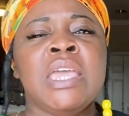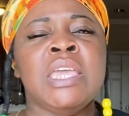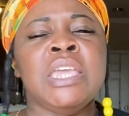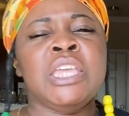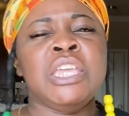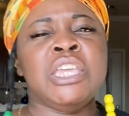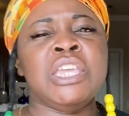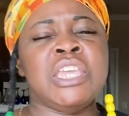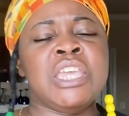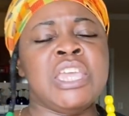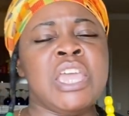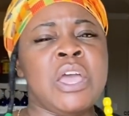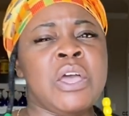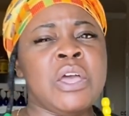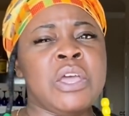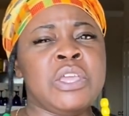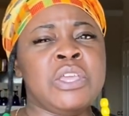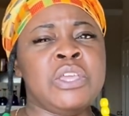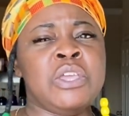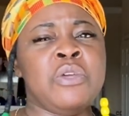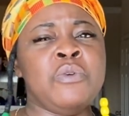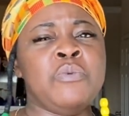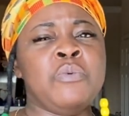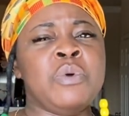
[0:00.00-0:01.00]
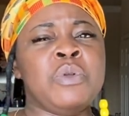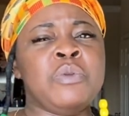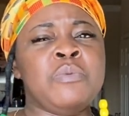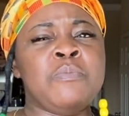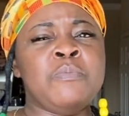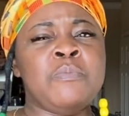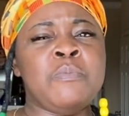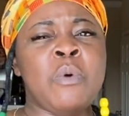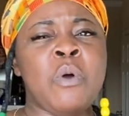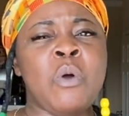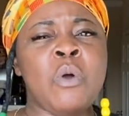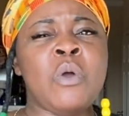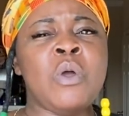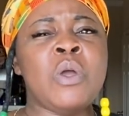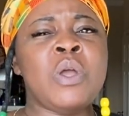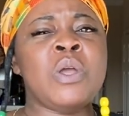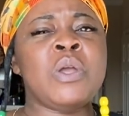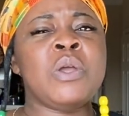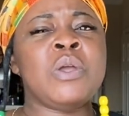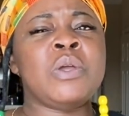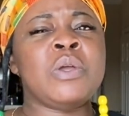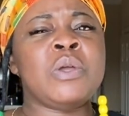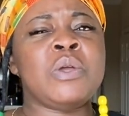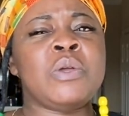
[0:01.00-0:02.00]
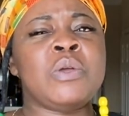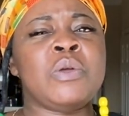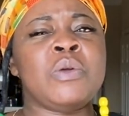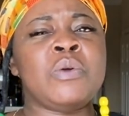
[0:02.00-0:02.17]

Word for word: Yeah, you would more,